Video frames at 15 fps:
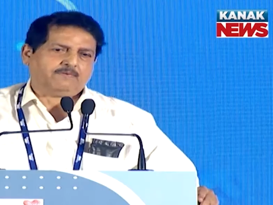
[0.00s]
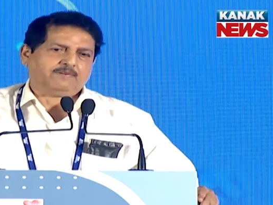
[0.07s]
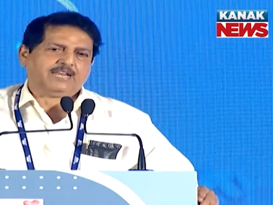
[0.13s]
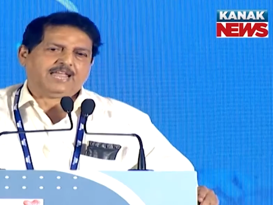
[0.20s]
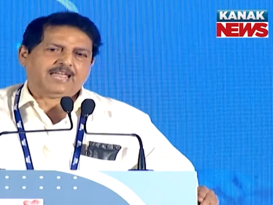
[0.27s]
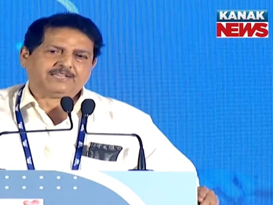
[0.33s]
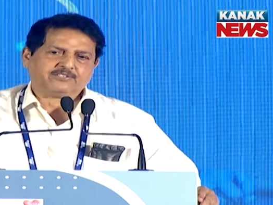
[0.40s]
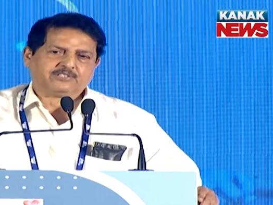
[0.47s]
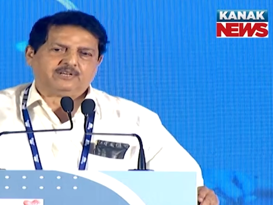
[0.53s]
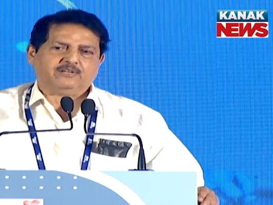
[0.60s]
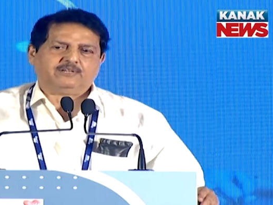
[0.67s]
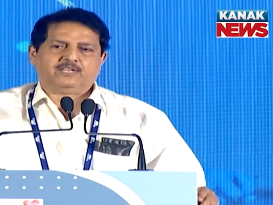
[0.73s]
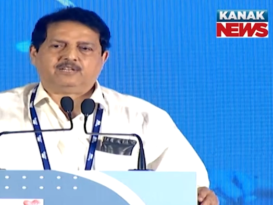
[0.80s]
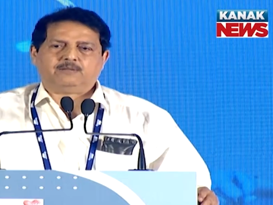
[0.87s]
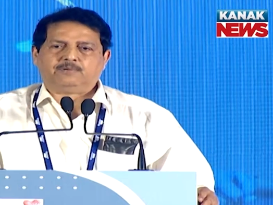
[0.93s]
We have an
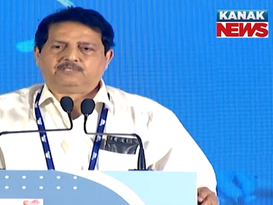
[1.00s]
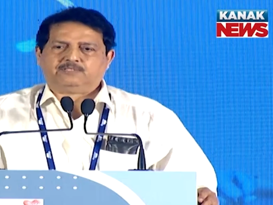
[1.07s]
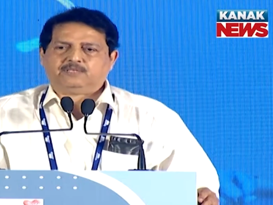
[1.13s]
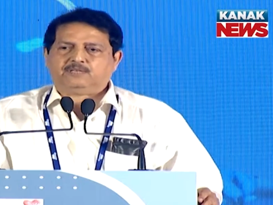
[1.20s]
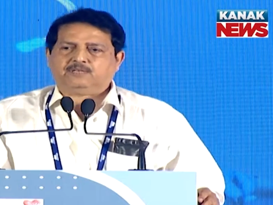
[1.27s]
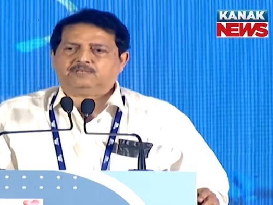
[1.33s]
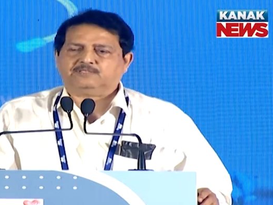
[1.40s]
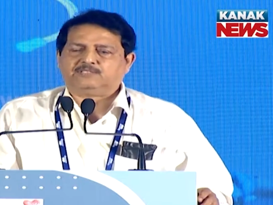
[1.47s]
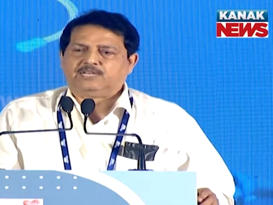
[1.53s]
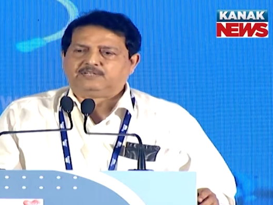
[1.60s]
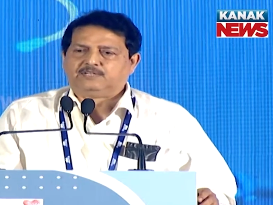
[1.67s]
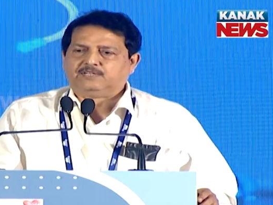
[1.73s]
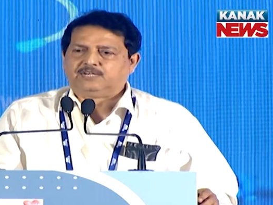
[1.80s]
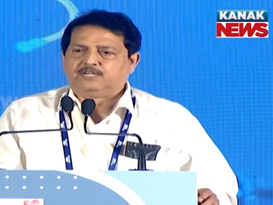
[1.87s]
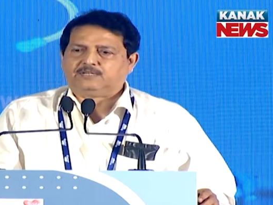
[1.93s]
excellent telemedicine
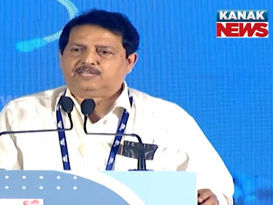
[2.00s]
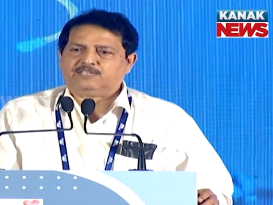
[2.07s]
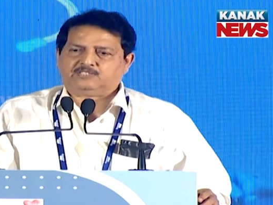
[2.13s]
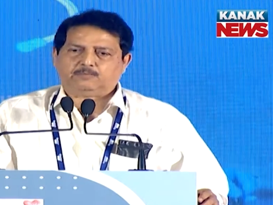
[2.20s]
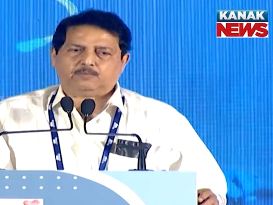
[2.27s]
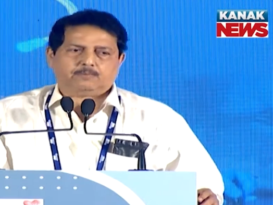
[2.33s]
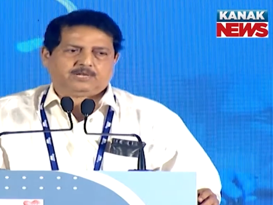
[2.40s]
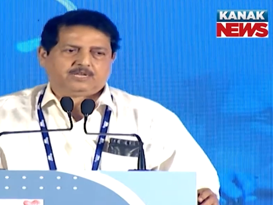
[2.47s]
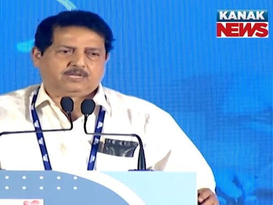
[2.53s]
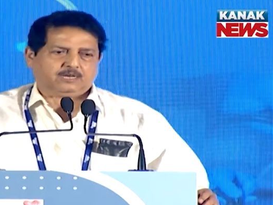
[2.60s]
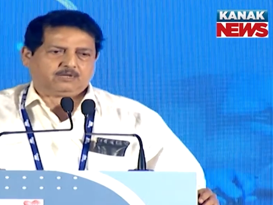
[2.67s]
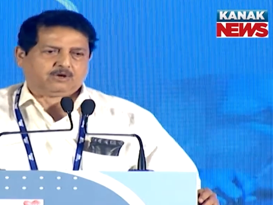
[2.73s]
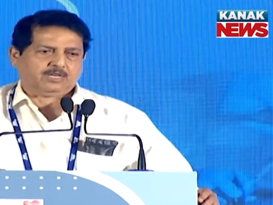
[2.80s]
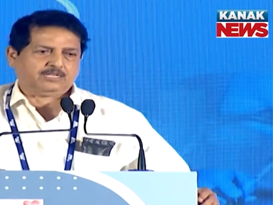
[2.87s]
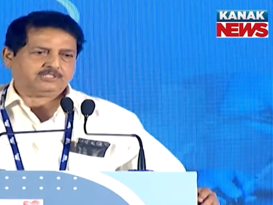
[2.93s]
center at SCB
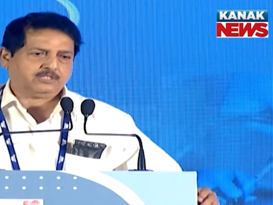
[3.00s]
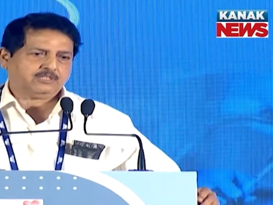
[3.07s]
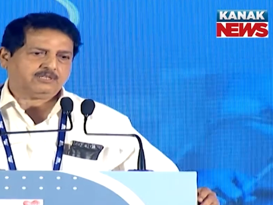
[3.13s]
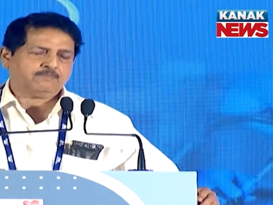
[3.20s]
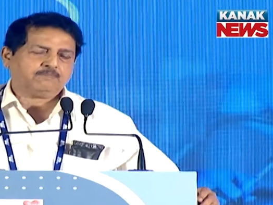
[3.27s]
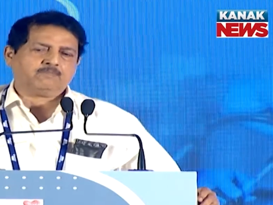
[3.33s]
Medical College.